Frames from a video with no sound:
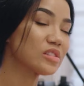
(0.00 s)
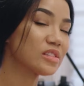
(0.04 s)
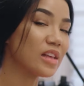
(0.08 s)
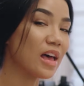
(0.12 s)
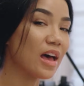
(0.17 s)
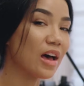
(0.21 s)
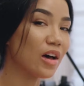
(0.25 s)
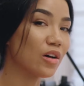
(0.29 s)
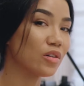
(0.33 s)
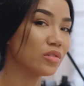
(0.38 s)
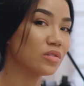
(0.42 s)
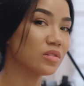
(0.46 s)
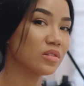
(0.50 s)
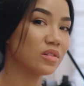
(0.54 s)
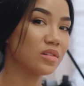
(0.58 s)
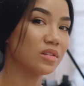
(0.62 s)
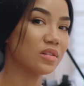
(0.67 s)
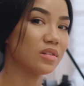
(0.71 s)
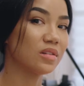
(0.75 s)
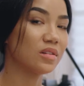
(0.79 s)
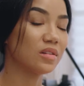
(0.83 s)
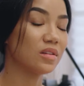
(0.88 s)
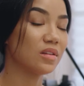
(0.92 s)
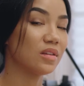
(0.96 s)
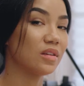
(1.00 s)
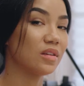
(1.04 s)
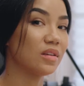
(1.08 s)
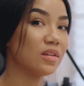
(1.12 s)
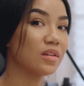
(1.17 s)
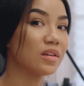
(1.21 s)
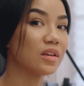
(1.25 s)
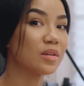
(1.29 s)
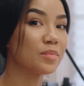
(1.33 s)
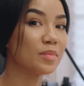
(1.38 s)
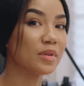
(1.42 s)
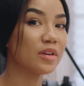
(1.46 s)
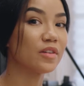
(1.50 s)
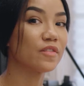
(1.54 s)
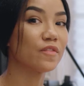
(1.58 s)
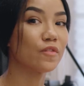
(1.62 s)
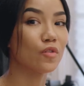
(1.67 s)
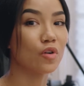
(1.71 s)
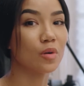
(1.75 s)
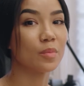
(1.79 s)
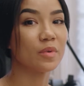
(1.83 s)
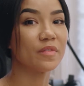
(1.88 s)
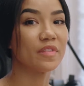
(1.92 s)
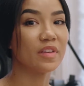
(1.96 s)
sound can be a
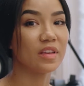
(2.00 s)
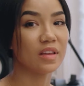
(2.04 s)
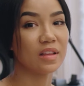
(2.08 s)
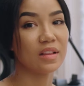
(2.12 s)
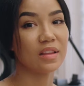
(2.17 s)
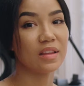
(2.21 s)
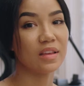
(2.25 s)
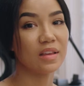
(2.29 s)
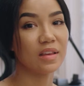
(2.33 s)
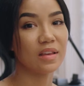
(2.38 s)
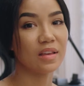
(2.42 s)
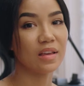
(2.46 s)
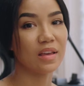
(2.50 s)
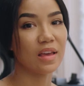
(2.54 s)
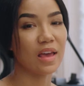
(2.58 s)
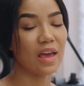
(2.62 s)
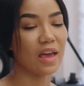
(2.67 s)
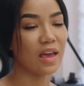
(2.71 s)
form of healing.